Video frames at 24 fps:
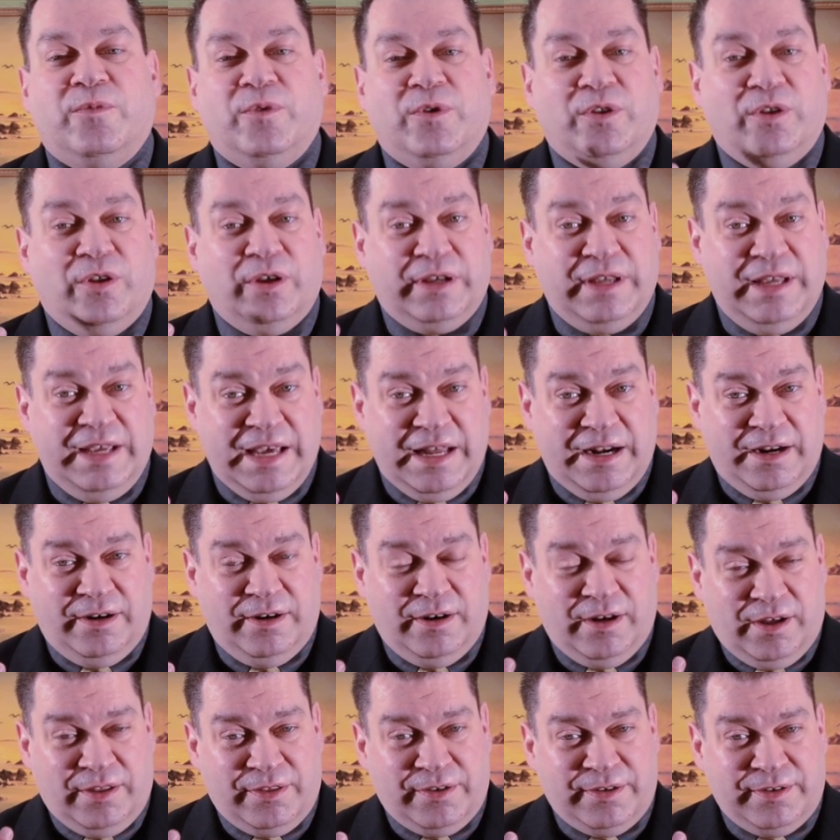looking at
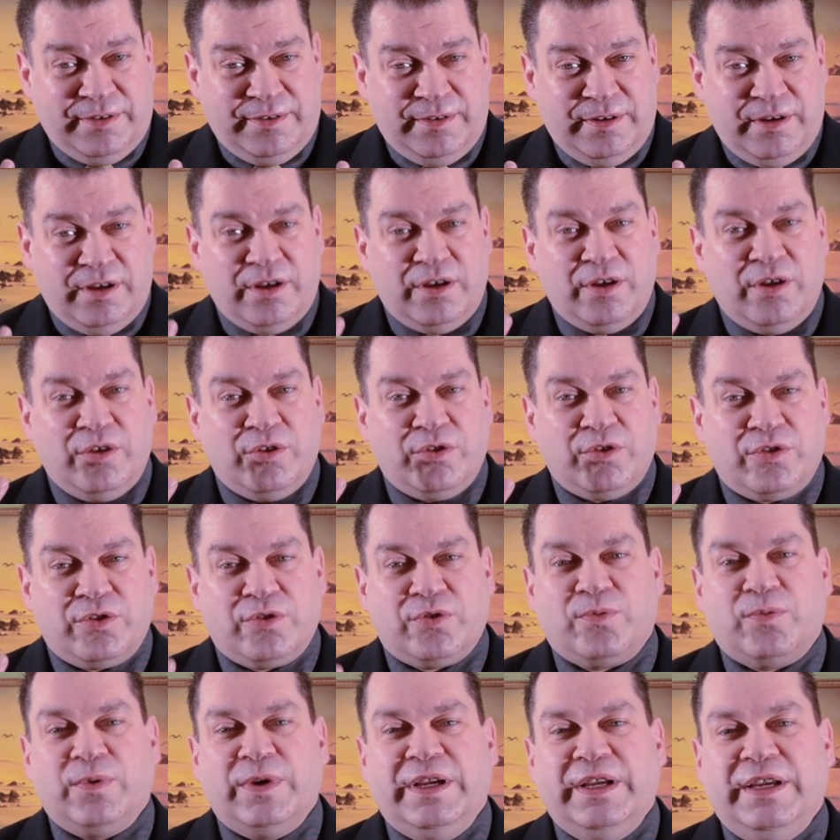another
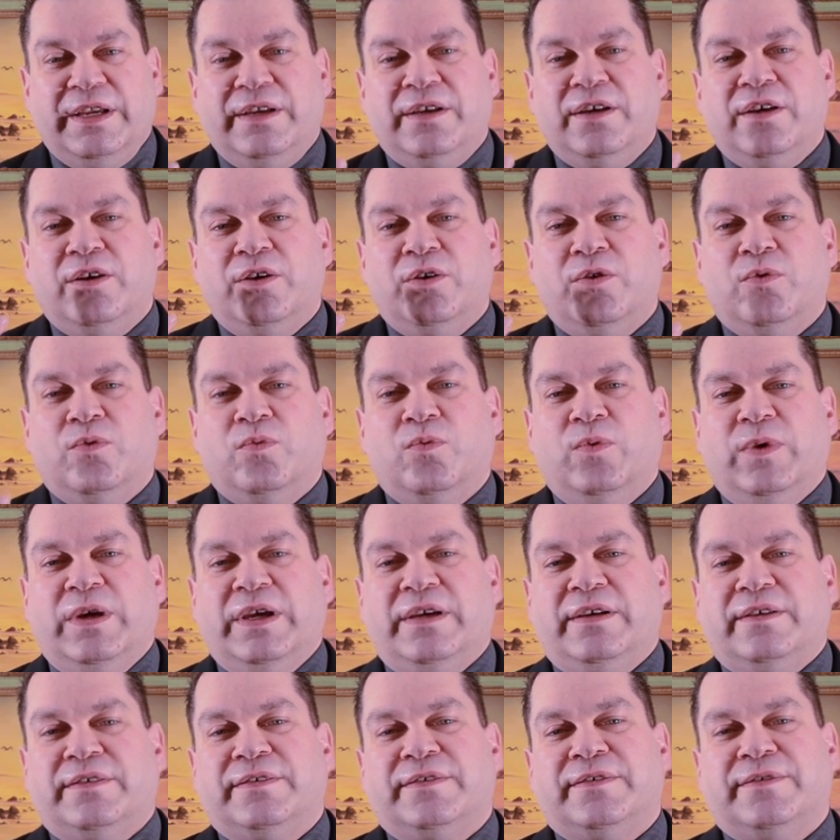3
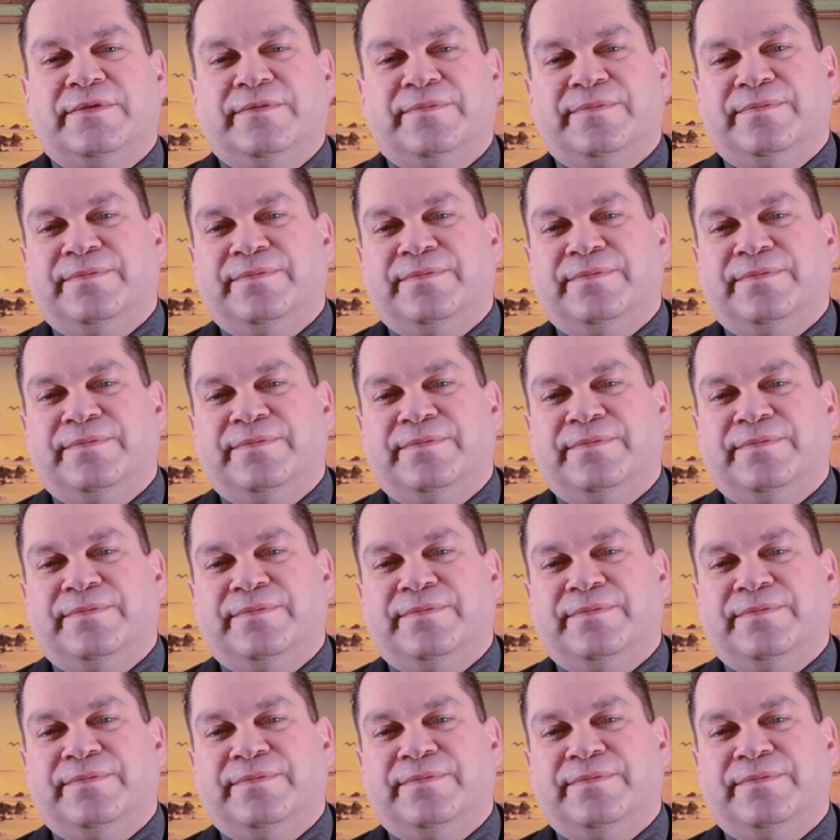weeks.